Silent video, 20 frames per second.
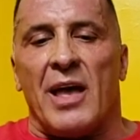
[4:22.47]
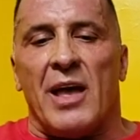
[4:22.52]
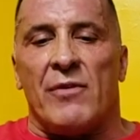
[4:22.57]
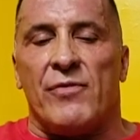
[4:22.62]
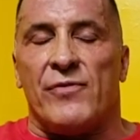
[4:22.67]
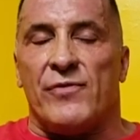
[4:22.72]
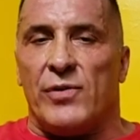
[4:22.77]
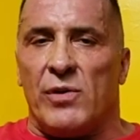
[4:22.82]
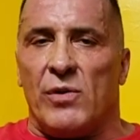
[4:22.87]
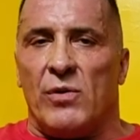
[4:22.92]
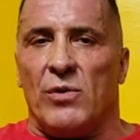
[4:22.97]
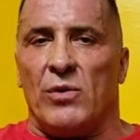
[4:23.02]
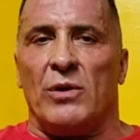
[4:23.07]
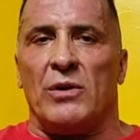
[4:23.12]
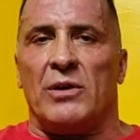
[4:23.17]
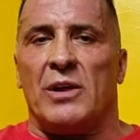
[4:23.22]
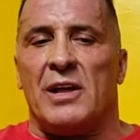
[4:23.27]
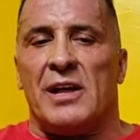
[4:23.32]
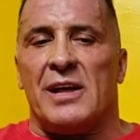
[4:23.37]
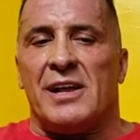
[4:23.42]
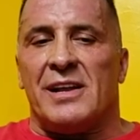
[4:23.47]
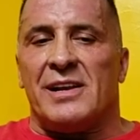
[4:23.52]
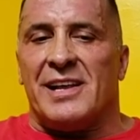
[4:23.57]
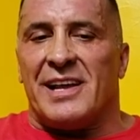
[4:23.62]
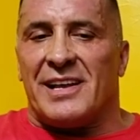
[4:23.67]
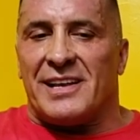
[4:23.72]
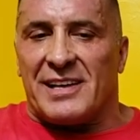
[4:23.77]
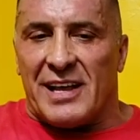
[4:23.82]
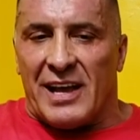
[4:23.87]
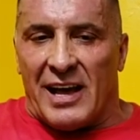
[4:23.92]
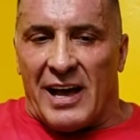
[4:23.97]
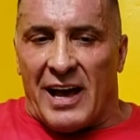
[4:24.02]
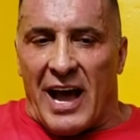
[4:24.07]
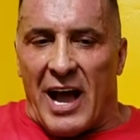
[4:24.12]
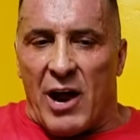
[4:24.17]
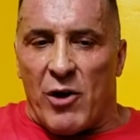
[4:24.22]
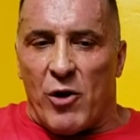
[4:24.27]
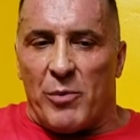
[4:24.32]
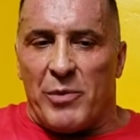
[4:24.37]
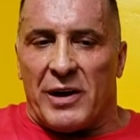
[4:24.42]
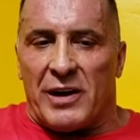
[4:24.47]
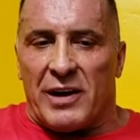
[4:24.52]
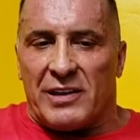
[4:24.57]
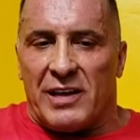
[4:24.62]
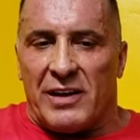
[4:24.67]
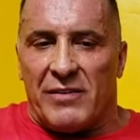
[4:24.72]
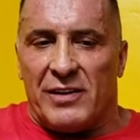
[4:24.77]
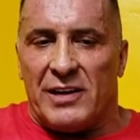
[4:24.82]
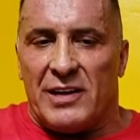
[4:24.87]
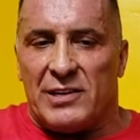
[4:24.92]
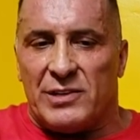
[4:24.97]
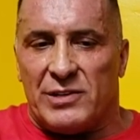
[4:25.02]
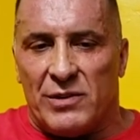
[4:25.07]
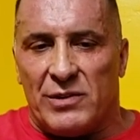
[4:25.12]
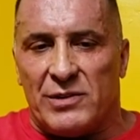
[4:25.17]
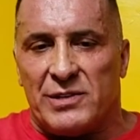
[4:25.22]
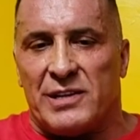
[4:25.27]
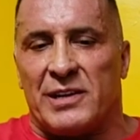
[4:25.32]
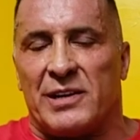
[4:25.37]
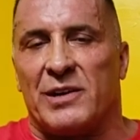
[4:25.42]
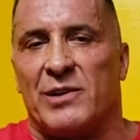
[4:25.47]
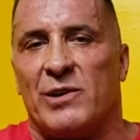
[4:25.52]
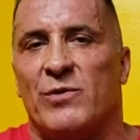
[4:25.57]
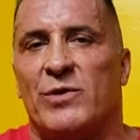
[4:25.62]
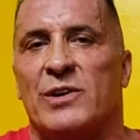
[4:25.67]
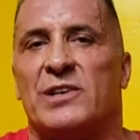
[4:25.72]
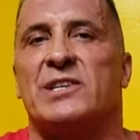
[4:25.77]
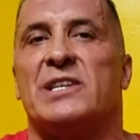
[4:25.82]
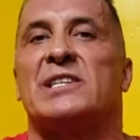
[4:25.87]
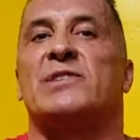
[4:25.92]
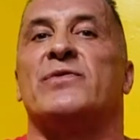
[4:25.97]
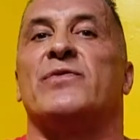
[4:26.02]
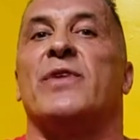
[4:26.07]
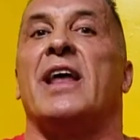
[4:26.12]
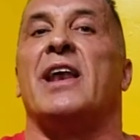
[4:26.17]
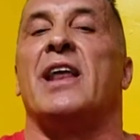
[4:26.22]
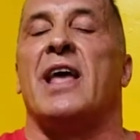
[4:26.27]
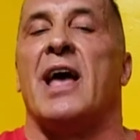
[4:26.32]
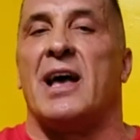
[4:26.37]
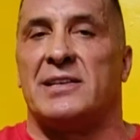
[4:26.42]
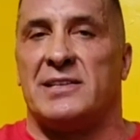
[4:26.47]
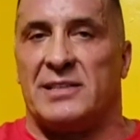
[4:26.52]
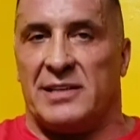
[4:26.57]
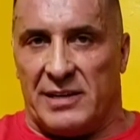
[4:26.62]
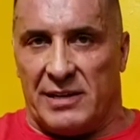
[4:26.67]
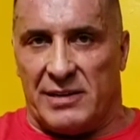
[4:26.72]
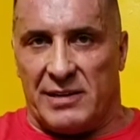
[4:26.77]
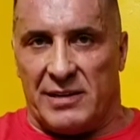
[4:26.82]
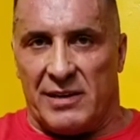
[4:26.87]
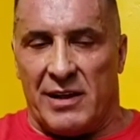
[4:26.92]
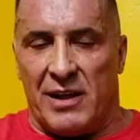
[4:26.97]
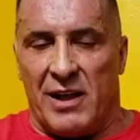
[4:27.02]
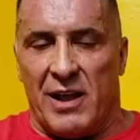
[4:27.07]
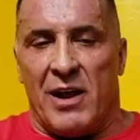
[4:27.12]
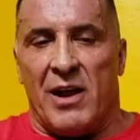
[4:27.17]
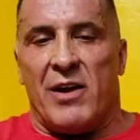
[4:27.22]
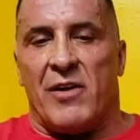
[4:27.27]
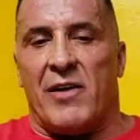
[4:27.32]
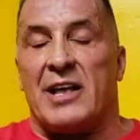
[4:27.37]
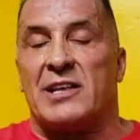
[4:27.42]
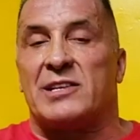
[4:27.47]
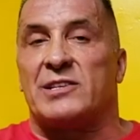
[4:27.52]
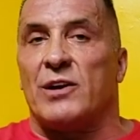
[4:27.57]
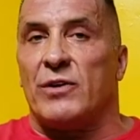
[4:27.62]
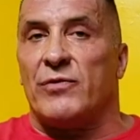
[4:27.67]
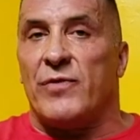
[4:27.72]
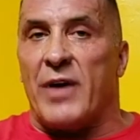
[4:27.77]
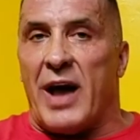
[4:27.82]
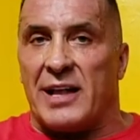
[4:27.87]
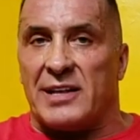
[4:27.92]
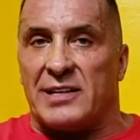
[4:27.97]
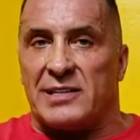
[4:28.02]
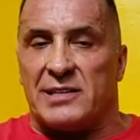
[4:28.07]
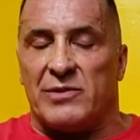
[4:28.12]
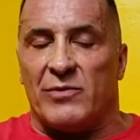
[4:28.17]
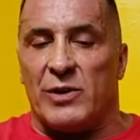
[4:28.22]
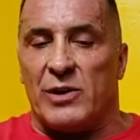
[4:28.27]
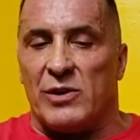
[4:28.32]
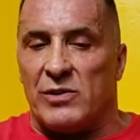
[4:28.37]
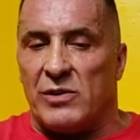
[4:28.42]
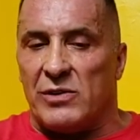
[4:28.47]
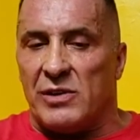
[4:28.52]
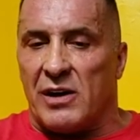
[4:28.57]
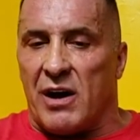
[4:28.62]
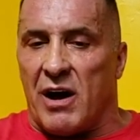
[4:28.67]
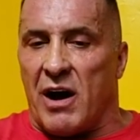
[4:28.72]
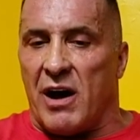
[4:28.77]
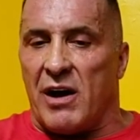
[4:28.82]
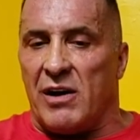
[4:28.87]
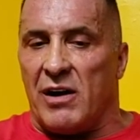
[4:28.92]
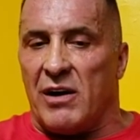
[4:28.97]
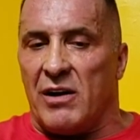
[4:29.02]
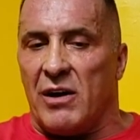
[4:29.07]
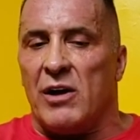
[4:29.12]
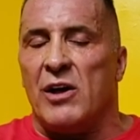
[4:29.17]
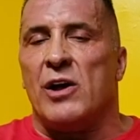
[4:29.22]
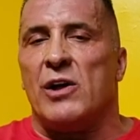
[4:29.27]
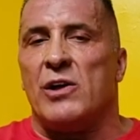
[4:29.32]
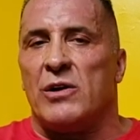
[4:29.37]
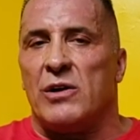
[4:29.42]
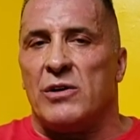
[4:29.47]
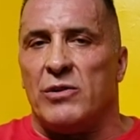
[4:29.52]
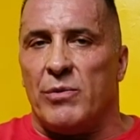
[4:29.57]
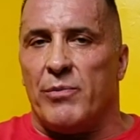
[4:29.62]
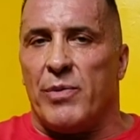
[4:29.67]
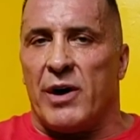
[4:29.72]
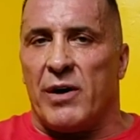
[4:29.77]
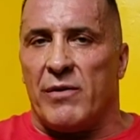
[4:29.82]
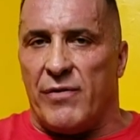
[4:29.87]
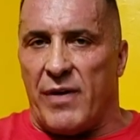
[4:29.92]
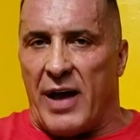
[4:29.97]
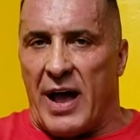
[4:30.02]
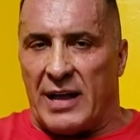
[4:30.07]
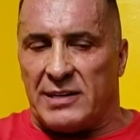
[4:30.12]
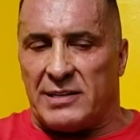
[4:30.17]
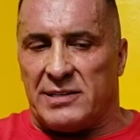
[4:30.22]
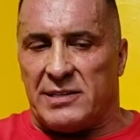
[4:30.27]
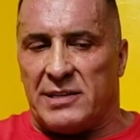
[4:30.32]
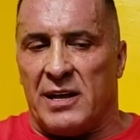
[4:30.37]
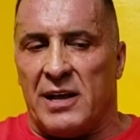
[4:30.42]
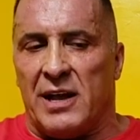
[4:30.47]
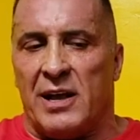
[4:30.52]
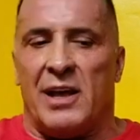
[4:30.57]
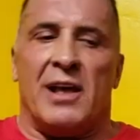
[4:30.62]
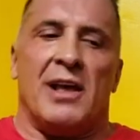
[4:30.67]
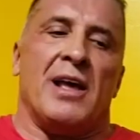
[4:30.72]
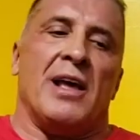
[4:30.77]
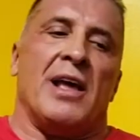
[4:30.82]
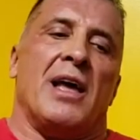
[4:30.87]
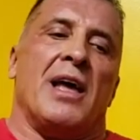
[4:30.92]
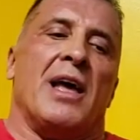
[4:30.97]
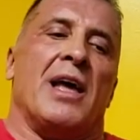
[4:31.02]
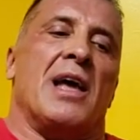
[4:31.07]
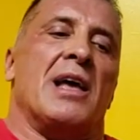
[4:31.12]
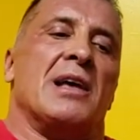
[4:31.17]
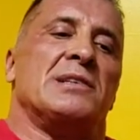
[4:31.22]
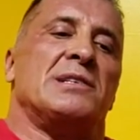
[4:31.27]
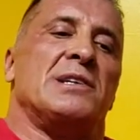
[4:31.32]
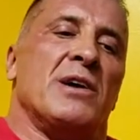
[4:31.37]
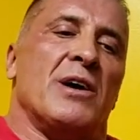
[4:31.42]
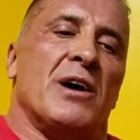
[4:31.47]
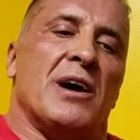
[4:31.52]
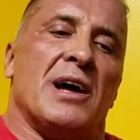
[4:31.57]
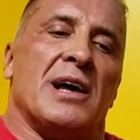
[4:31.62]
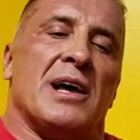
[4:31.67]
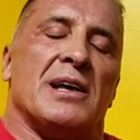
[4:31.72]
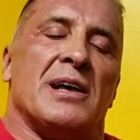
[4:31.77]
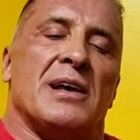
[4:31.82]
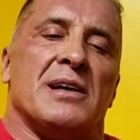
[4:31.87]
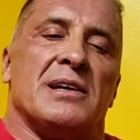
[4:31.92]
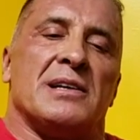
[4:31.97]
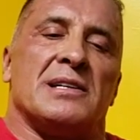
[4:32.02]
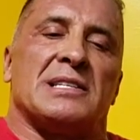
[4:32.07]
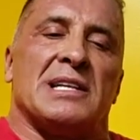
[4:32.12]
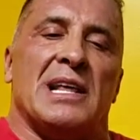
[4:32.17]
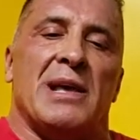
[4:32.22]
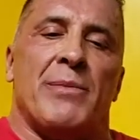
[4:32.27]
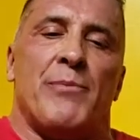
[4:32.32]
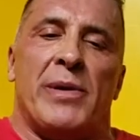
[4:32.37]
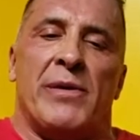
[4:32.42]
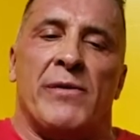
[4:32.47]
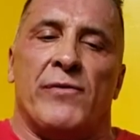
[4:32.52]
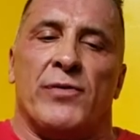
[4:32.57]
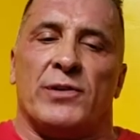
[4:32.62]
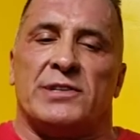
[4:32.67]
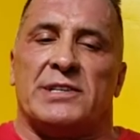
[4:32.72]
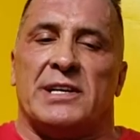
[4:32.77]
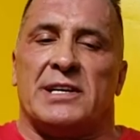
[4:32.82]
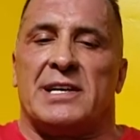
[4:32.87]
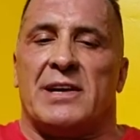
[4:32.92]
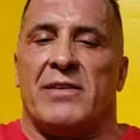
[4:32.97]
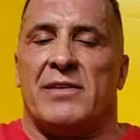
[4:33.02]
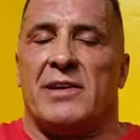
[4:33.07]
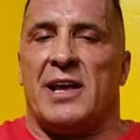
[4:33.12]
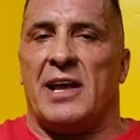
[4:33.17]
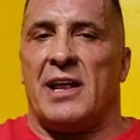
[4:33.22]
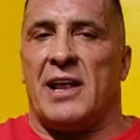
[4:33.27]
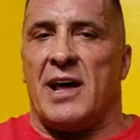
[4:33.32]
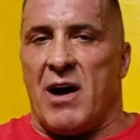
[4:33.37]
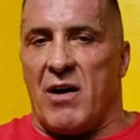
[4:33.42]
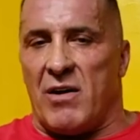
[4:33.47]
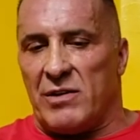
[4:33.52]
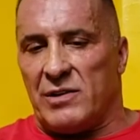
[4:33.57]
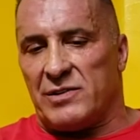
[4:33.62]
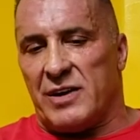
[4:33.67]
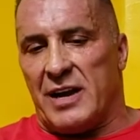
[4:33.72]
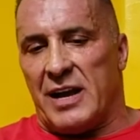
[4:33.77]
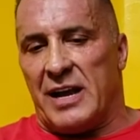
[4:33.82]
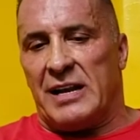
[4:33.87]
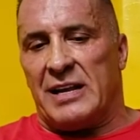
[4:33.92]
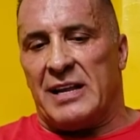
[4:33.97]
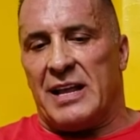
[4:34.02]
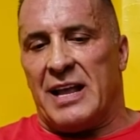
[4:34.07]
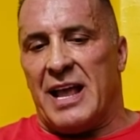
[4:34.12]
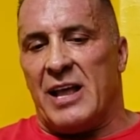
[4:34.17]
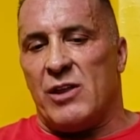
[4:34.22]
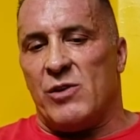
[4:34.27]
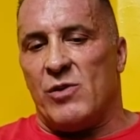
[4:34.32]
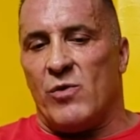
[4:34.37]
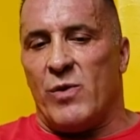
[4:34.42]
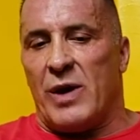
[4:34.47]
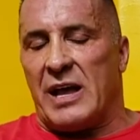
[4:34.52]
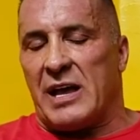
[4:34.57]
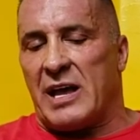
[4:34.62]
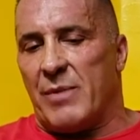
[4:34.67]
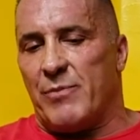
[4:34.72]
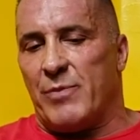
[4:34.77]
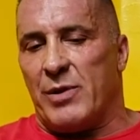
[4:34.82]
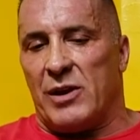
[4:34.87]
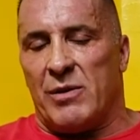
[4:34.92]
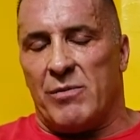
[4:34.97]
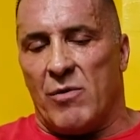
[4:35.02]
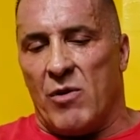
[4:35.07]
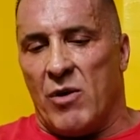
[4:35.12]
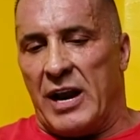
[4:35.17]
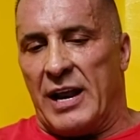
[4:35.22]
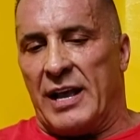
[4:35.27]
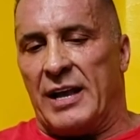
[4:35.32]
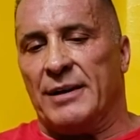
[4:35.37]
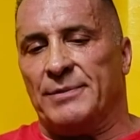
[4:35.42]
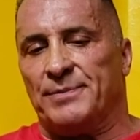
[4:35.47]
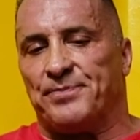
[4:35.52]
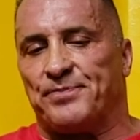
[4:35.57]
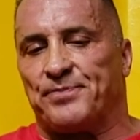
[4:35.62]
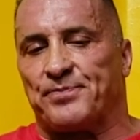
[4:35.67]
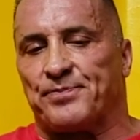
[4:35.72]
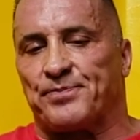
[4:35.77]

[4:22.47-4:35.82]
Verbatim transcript: a fuel that the aerobic activity is using, which is fatty acid, right? So fats, when you do the cardio, you burn fats. As you're sleeping for six, seven, eight hours, right? And you wake up in the morning,